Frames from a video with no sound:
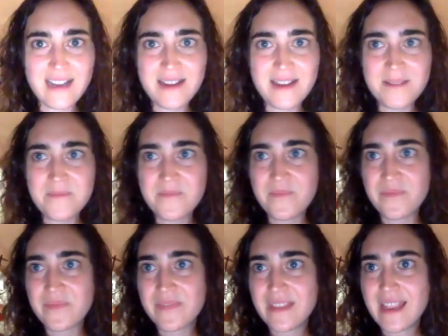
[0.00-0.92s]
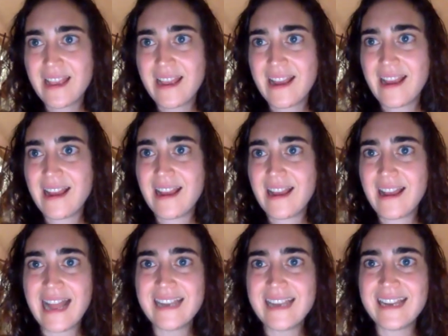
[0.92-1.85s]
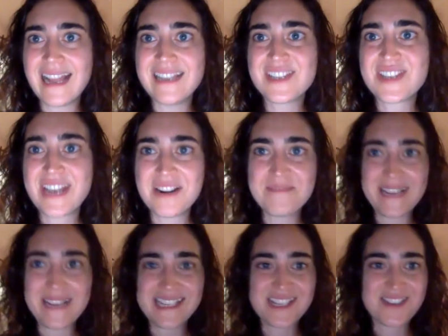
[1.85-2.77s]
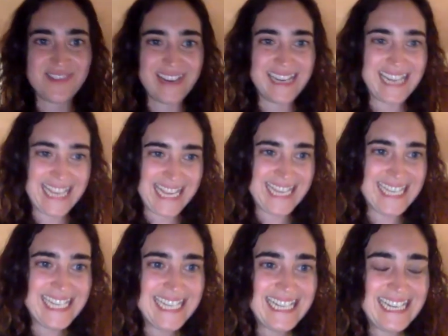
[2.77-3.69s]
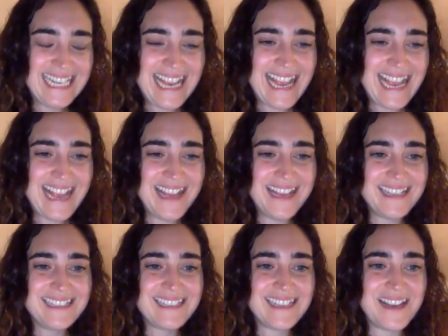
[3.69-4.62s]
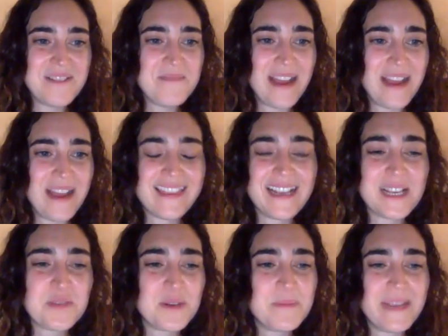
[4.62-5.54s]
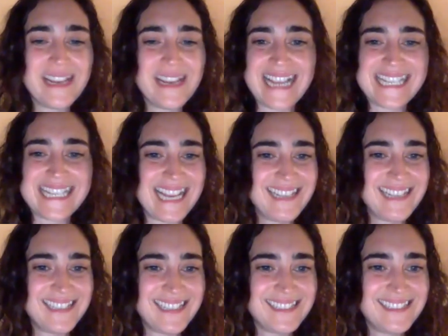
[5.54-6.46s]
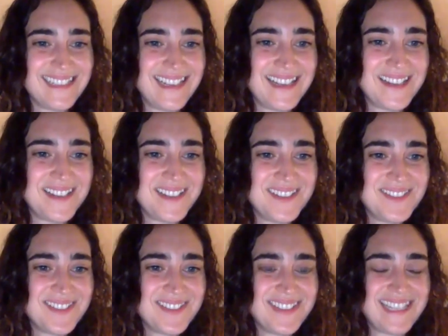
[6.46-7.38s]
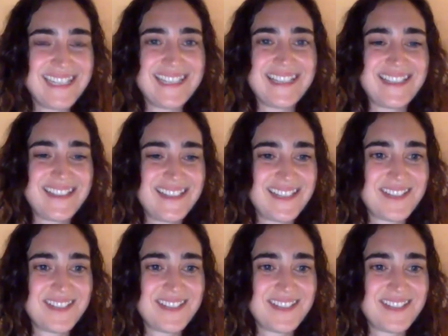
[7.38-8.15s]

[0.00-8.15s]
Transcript: um, I'll, I'll share my screen again. And um, I think it would be a nice ending uh, for this. this